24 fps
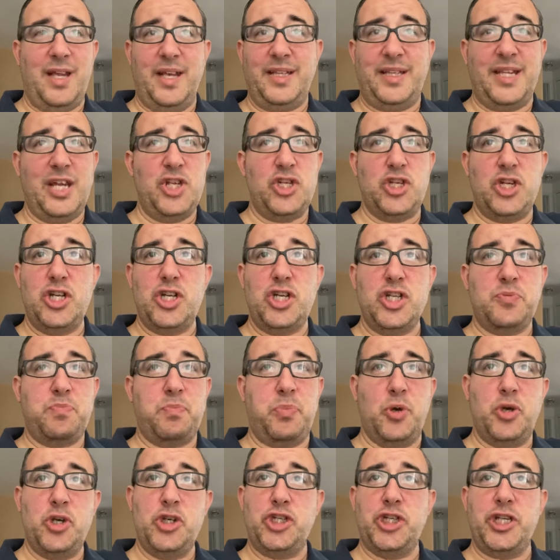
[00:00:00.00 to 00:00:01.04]
just
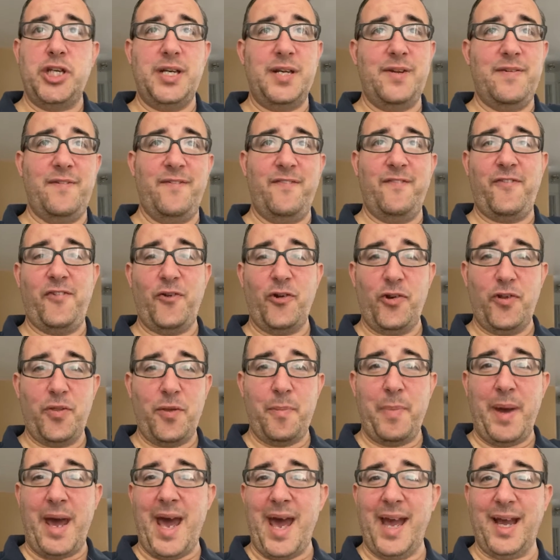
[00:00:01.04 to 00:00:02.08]
push it further
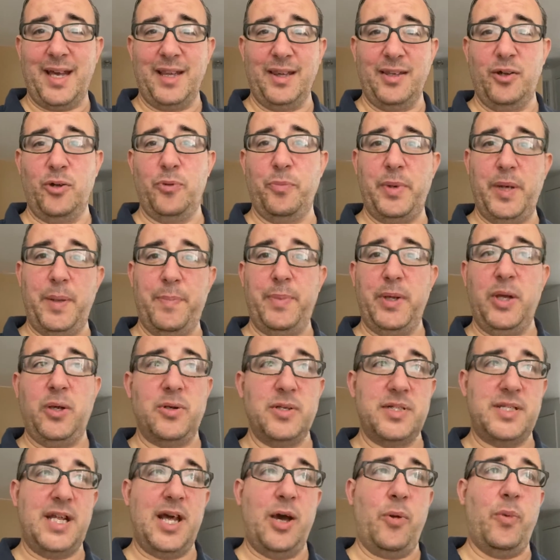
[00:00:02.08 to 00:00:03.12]
back a little bit,
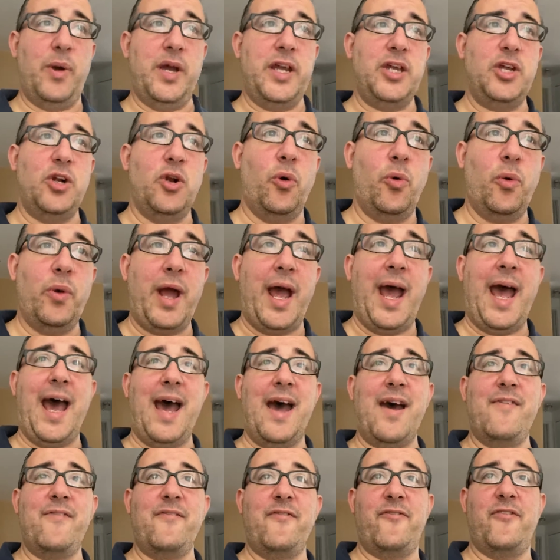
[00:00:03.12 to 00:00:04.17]
because that way you don't
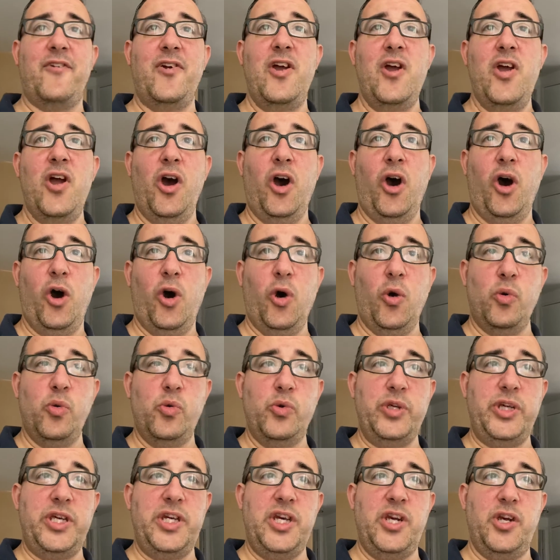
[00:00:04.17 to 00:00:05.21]
have a
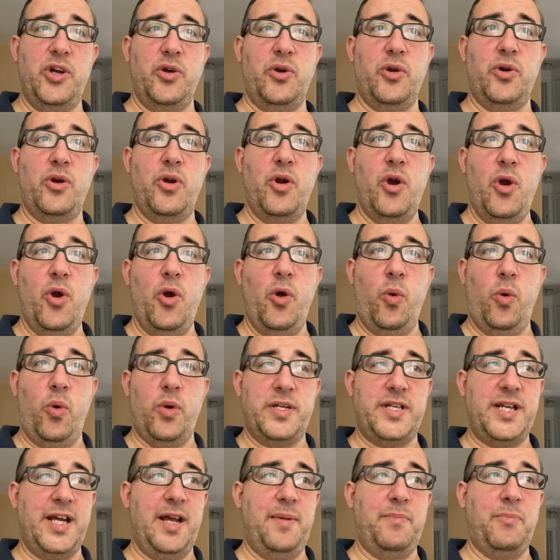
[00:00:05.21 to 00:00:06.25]
whole year or
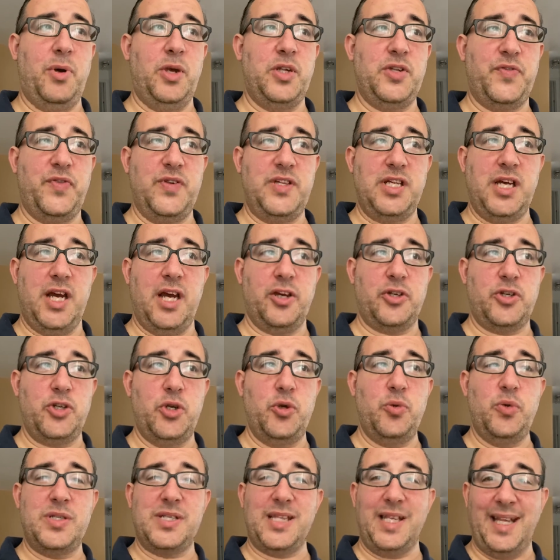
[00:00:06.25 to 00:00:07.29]
10 months for Doctor
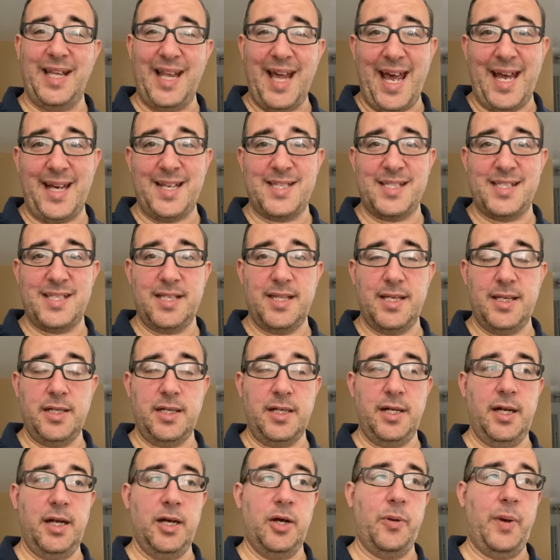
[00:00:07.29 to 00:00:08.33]
Who. It's less,
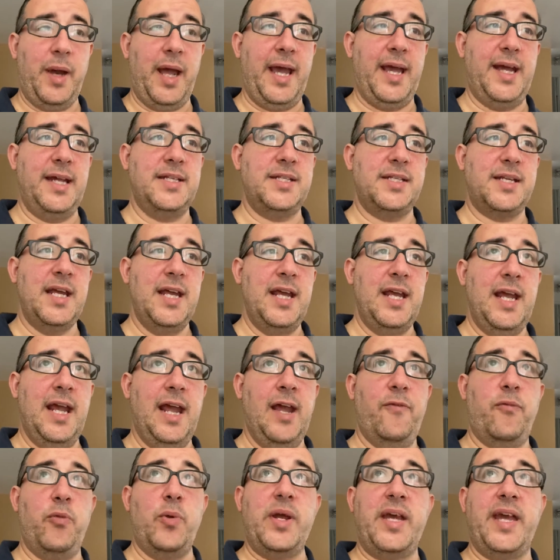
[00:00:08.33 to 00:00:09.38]
you know, and
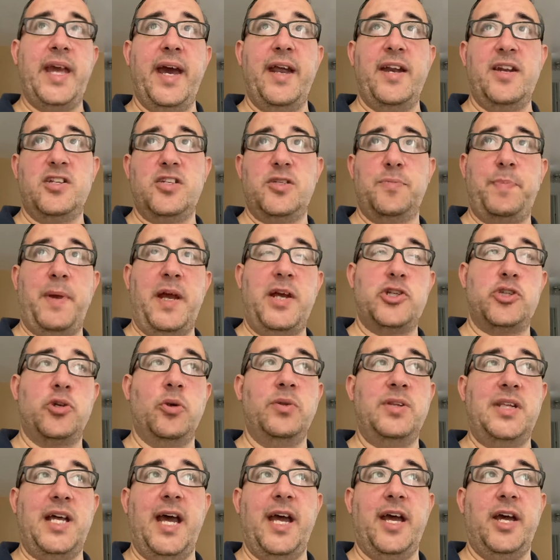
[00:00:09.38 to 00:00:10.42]
if we get a
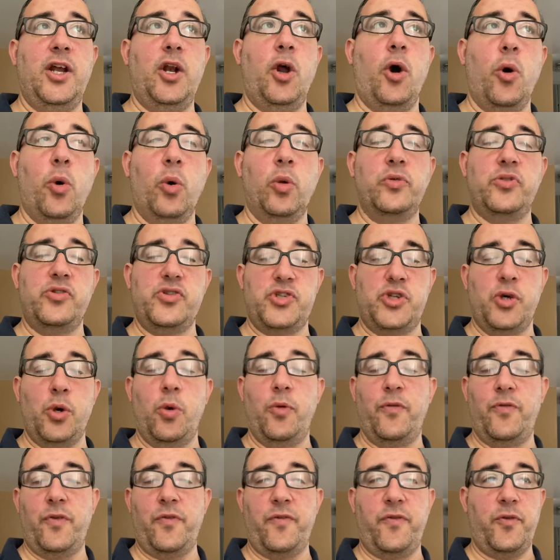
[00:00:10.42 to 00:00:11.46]
special, that could hold us
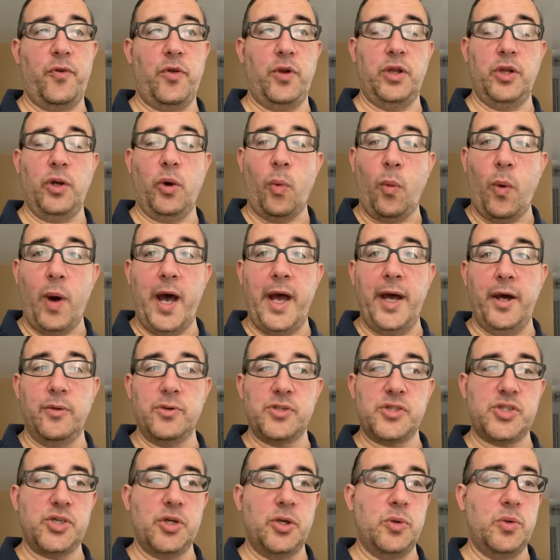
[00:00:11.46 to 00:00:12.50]
over for a little while.
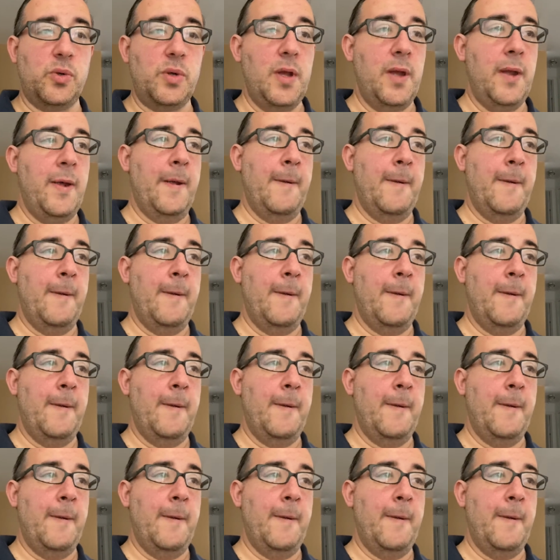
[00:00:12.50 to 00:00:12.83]
So